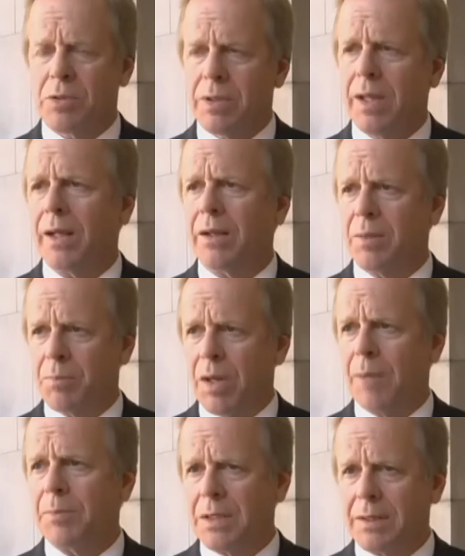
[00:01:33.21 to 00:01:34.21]
to protect the
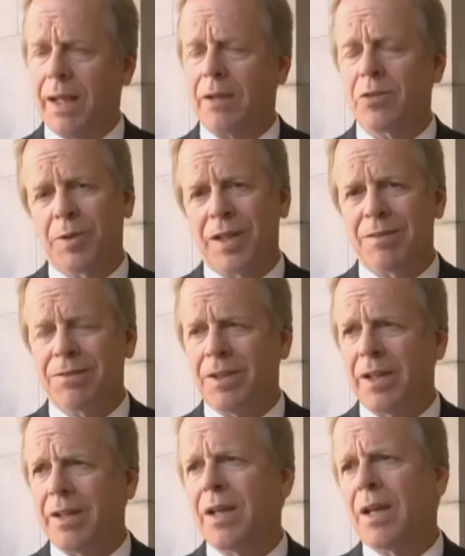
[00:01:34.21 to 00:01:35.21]
property tax credit
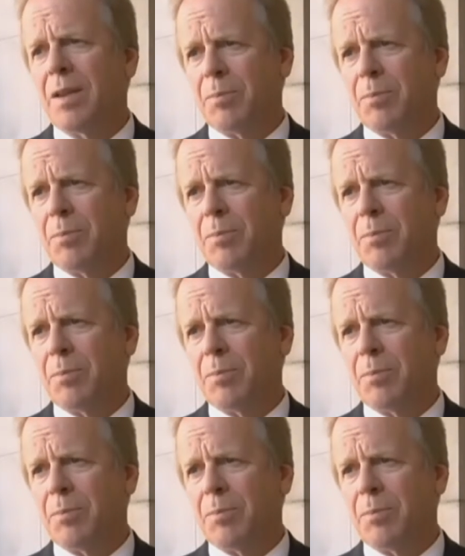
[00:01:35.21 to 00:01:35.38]
fund.